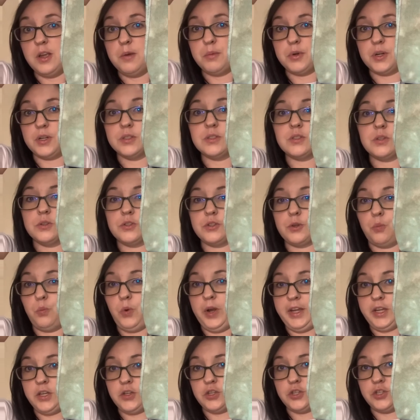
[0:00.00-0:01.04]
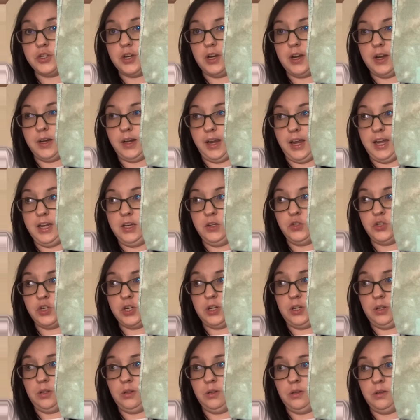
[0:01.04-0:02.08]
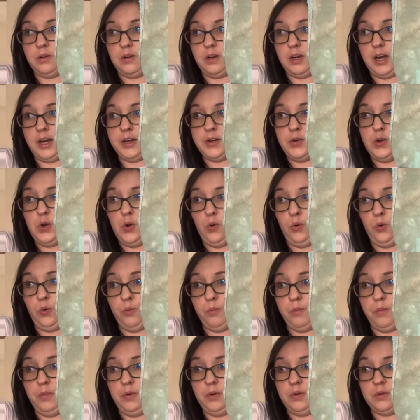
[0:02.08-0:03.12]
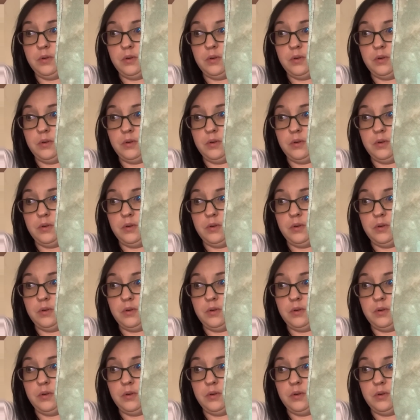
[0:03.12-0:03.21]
because there's a witch, an angel, a gnome,